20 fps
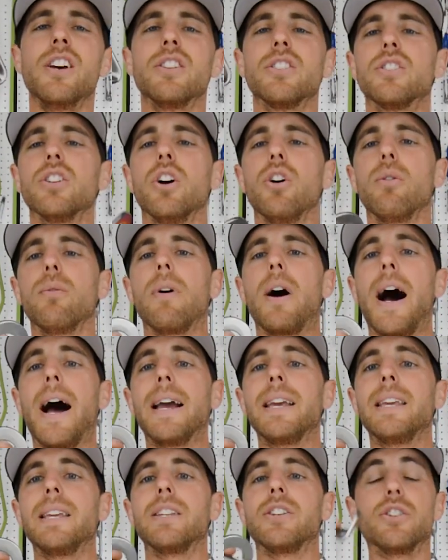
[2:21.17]
So
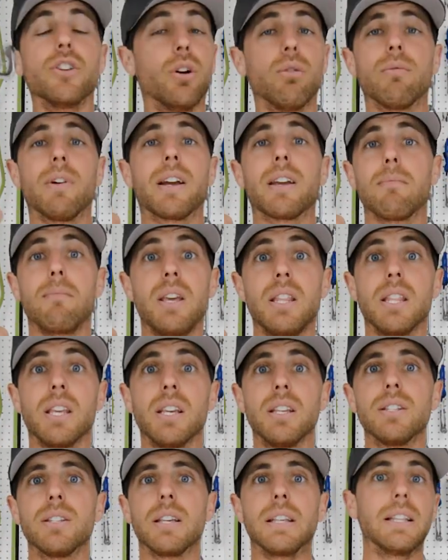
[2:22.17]
I don't recommend
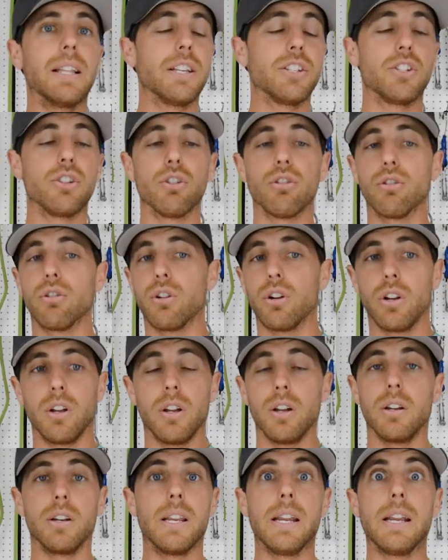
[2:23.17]
these unless you
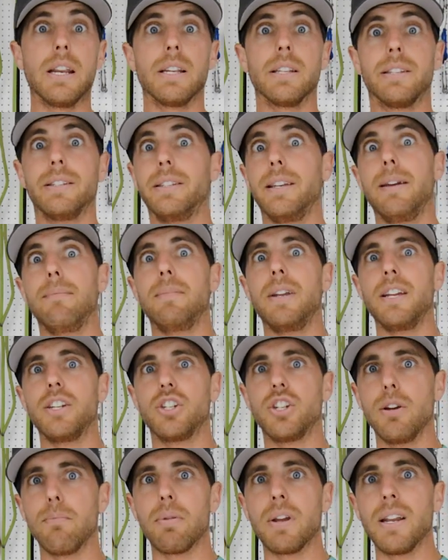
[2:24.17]
need same-day
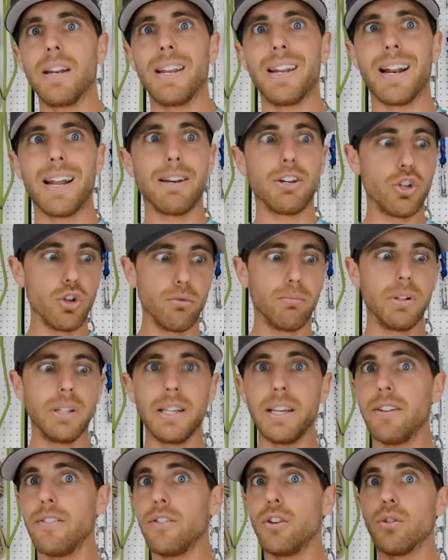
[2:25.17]
shipping, and I do
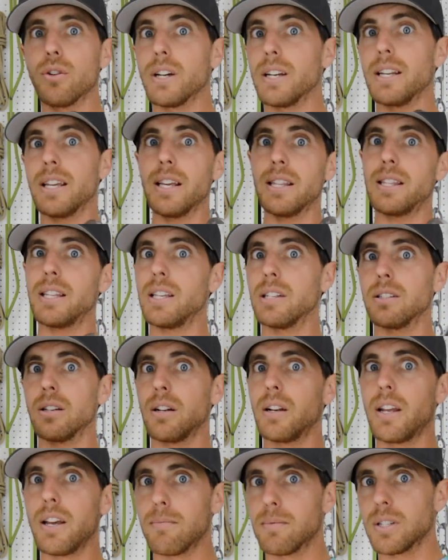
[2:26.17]
believe you can get these
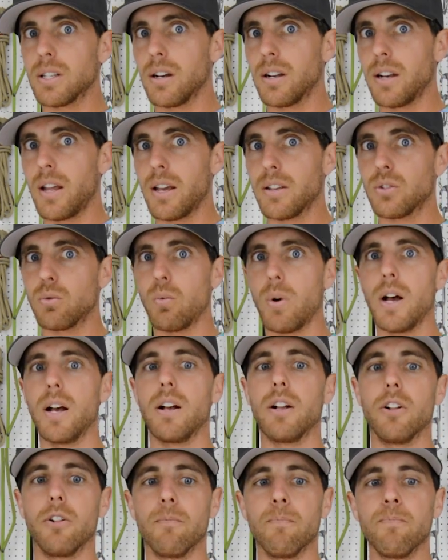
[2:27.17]
on Amazon as
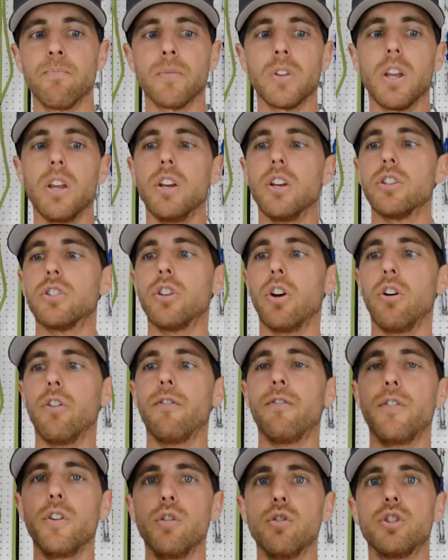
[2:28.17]
well.
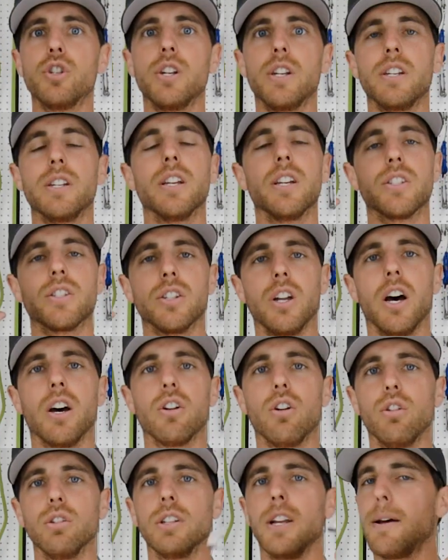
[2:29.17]
So Fusion does
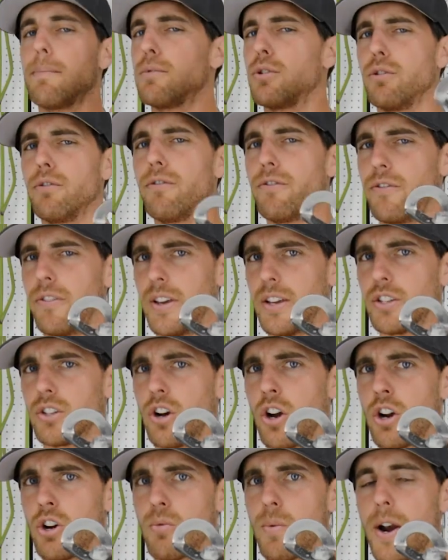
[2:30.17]
not hold up to Fix
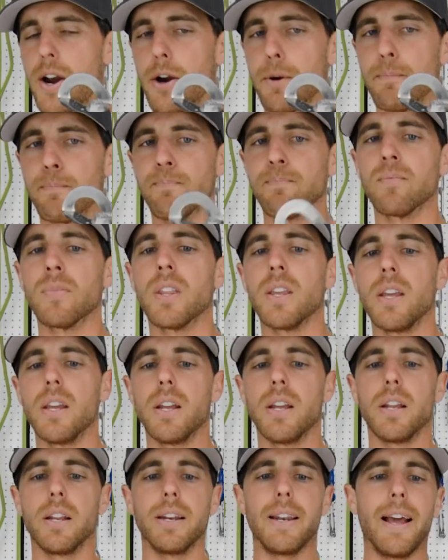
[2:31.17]
Hardware.
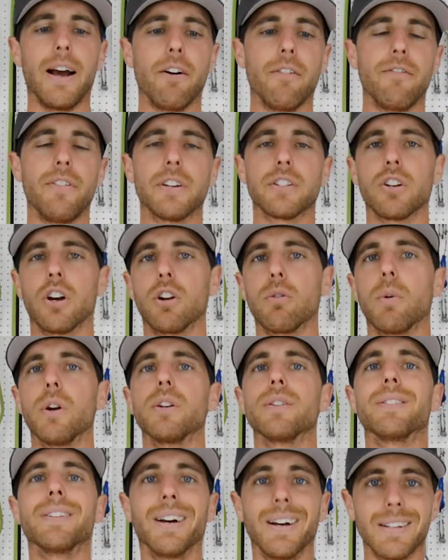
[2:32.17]
Now, Fix
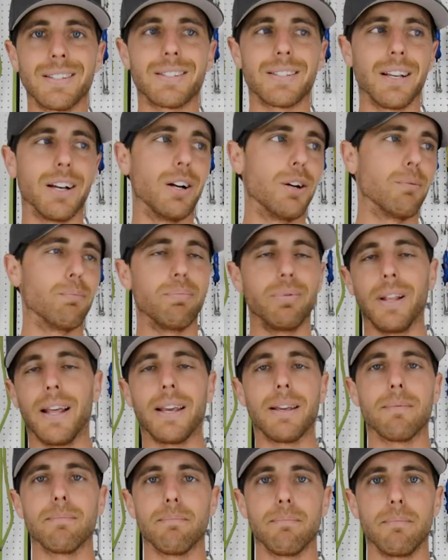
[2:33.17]
Hardware does sell
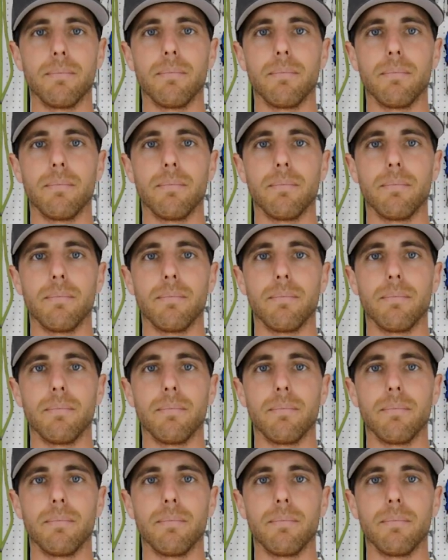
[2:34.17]
like